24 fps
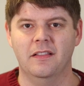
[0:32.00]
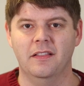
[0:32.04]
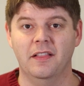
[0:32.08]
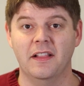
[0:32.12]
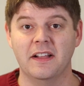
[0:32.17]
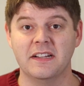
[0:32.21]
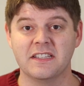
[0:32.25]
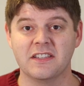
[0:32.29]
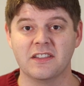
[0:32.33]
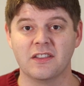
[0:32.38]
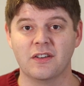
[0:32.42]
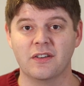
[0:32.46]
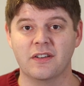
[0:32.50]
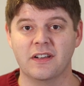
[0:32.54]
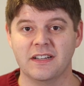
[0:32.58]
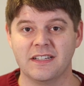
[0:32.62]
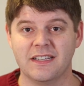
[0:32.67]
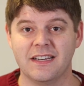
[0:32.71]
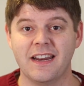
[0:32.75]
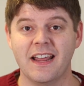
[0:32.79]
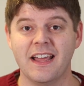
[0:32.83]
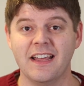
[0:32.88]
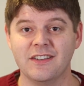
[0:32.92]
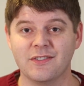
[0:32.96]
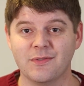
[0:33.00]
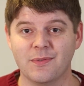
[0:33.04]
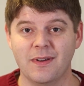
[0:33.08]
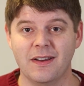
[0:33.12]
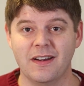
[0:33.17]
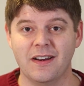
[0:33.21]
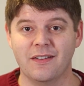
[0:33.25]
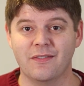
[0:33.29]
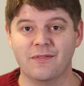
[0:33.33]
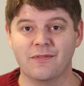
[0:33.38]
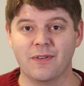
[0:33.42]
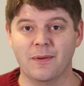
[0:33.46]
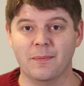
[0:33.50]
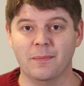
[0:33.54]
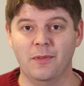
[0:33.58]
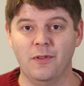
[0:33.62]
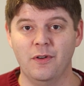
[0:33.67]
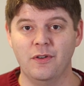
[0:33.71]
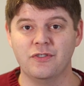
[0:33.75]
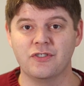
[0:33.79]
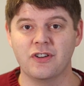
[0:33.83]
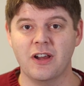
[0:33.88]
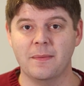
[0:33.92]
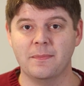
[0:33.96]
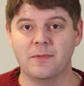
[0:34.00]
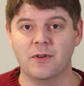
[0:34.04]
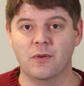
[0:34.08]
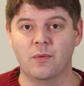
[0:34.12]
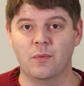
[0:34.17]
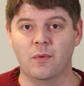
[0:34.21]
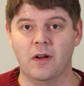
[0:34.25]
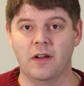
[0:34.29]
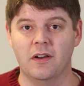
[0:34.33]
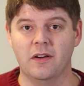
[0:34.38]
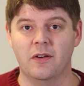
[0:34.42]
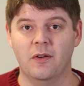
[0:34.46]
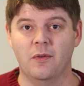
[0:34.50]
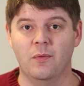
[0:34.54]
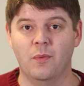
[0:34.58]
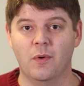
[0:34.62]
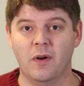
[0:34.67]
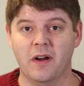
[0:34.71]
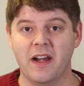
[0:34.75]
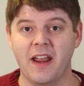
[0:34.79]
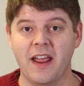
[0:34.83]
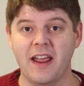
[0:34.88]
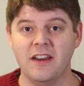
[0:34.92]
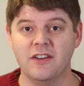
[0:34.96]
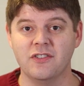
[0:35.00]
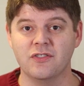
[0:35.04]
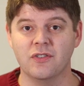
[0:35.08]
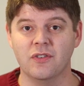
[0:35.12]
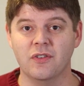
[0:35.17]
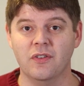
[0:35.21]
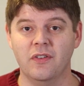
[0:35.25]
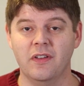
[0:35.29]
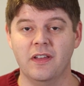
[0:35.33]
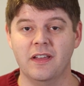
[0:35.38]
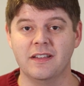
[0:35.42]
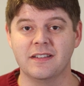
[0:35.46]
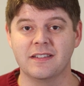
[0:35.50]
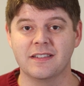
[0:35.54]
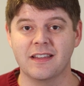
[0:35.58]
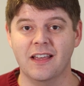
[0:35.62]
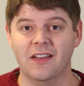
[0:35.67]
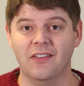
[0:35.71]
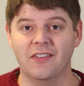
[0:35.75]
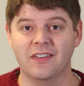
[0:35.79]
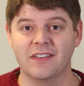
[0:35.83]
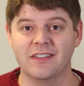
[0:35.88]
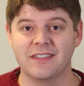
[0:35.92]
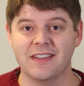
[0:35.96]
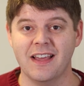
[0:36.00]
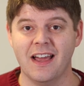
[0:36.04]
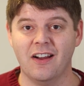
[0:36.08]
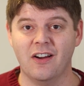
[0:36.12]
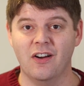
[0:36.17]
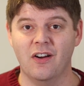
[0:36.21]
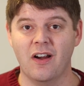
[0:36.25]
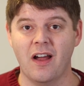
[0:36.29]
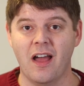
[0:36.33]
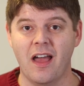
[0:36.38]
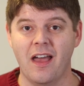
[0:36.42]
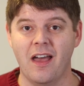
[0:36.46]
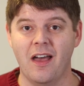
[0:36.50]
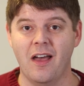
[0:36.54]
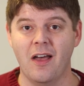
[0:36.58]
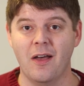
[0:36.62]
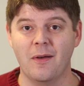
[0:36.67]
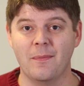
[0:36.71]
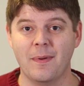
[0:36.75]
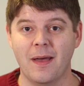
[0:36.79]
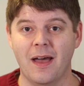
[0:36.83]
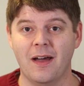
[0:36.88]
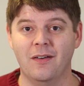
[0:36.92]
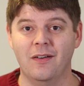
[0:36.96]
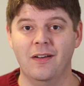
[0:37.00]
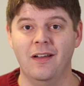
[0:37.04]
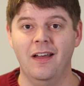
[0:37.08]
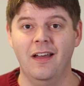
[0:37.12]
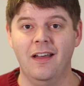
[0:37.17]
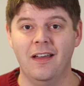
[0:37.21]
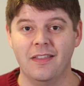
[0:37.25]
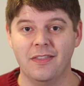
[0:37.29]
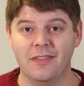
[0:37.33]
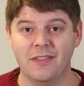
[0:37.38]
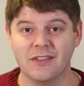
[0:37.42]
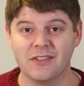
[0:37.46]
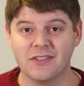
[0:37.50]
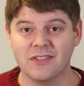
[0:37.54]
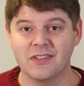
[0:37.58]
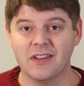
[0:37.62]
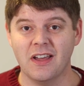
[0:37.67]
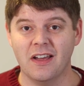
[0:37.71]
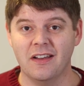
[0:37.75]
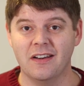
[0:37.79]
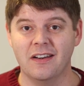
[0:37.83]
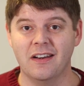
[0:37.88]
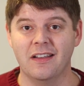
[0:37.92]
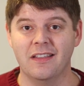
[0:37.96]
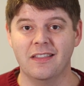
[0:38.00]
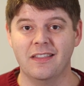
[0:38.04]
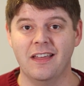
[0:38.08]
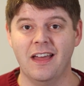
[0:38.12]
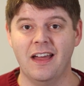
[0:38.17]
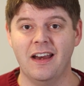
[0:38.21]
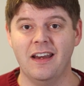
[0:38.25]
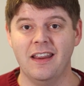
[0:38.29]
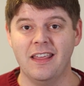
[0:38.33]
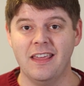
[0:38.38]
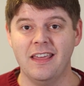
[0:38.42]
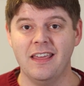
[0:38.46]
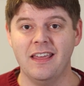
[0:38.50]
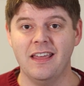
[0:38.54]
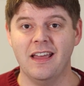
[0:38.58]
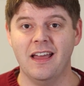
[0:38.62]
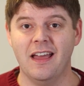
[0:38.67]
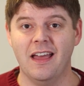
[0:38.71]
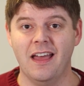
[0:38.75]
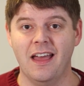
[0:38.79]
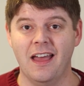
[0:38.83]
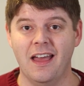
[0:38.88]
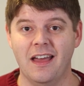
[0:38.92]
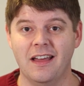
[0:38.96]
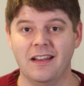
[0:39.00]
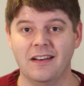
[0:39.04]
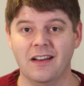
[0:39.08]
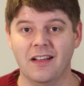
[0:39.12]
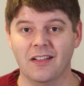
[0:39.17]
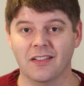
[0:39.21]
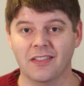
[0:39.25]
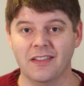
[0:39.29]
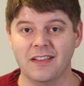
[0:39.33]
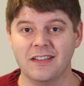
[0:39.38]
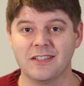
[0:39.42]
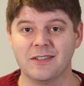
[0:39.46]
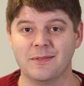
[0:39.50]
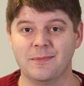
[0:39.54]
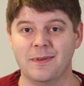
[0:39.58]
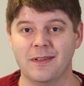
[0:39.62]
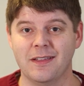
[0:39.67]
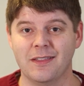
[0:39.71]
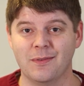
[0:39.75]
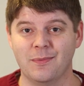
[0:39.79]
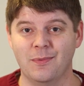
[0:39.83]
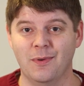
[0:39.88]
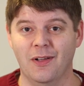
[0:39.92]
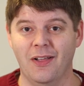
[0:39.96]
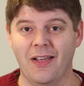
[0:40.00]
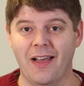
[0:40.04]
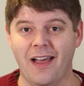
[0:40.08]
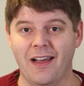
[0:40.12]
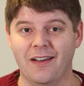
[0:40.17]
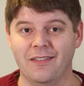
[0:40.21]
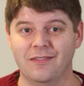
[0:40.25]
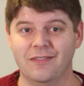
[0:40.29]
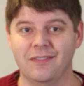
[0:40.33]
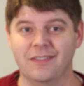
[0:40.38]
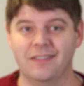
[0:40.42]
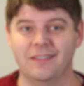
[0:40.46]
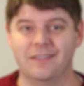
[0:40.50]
Let's look at today's reading from Luke chapter 1, where an angel is telling Zechariah about the son that he and Elizabeth will have.